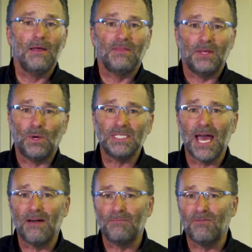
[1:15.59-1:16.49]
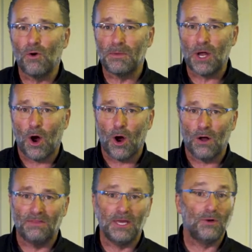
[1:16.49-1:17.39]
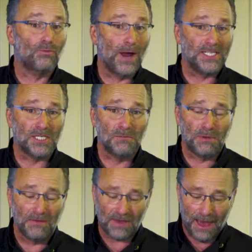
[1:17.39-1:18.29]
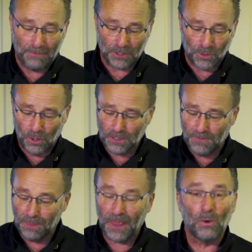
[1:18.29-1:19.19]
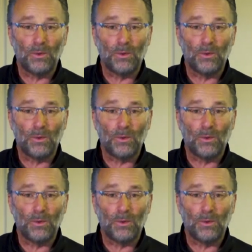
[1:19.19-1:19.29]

The ones I have before me are the rice and beef cabbage rolls.